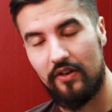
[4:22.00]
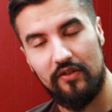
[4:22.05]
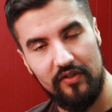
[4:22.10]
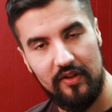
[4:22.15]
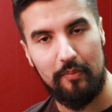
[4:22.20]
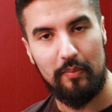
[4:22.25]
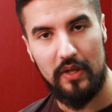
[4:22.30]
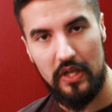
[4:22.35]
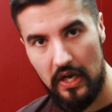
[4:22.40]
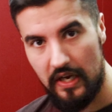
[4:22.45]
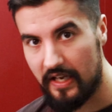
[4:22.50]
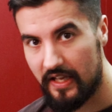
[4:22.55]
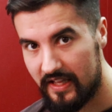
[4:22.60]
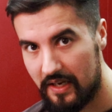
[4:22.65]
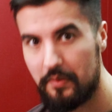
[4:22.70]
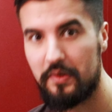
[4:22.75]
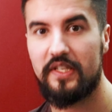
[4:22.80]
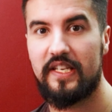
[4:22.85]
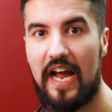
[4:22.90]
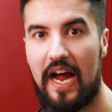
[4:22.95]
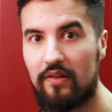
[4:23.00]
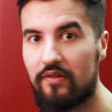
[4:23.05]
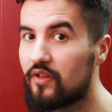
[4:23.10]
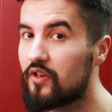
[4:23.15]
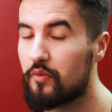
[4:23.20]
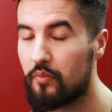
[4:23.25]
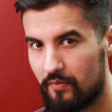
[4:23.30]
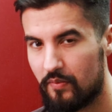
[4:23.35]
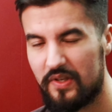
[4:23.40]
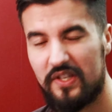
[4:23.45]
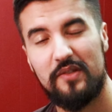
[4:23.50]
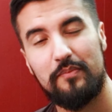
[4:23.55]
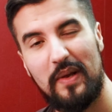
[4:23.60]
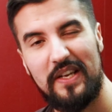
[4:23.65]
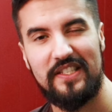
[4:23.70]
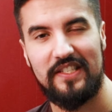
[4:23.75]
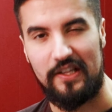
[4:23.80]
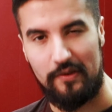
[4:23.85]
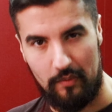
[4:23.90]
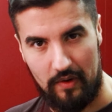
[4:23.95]
the plugin that we downloaded, which is
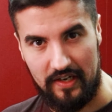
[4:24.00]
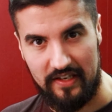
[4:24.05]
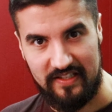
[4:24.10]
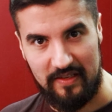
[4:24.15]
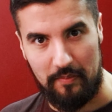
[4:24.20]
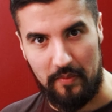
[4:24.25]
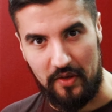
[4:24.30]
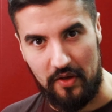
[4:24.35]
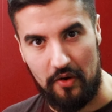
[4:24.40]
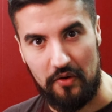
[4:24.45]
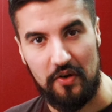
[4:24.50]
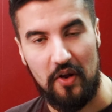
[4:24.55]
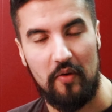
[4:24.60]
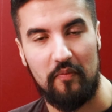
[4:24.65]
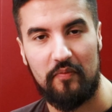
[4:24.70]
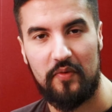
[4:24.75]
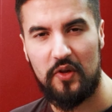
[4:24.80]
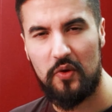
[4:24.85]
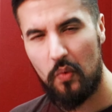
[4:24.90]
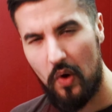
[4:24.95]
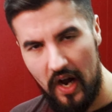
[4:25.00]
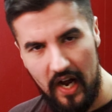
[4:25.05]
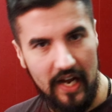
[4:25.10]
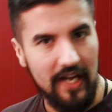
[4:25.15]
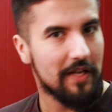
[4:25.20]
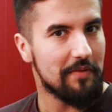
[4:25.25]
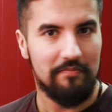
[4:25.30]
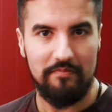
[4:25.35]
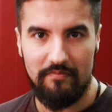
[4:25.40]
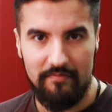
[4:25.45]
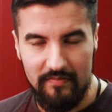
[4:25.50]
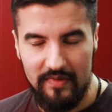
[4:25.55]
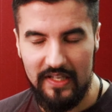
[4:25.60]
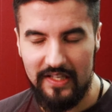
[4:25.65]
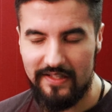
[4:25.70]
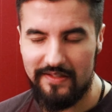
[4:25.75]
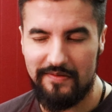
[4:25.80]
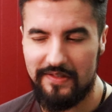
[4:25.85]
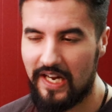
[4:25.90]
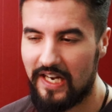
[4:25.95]
basically running something called Comfy UI.
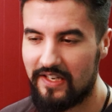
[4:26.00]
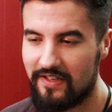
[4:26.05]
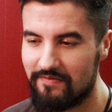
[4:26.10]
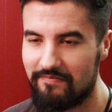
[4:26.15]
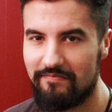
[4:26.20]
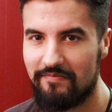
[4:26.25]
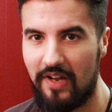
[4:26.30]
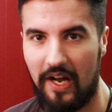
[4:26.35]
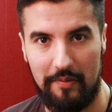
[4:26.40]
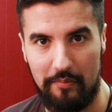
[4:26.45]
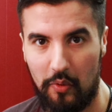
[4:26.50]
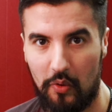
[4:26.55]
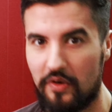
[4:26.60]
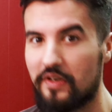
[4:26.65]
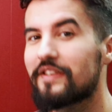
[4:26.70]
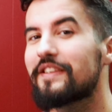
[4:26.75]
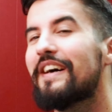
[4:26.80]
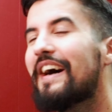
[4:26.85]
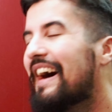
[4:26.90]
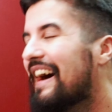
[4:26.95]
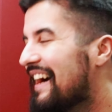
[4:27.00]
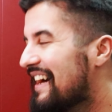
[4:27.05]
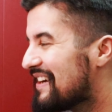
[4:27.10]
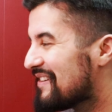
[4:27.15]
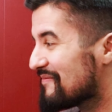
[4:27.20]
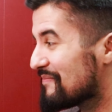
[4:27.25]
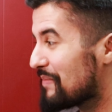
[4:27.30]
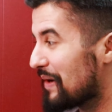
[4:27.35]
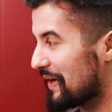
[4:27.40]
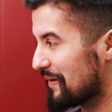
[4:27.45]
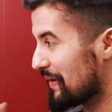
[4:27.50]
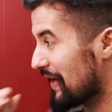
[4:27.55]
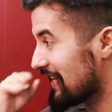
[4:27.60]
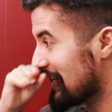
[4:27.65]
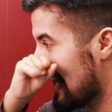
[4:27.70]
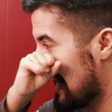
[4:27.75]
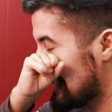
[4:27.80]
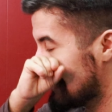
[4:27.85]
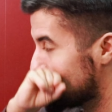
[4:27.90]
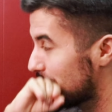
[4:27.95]
It's kind of not important, but
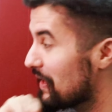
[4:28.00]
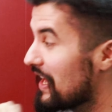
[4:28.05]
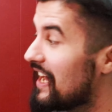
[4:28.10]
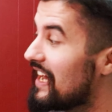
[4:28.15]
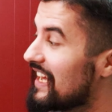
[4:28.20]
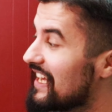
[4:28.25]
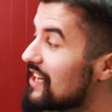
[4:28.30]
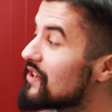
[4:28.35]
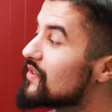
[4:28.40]
alas, here's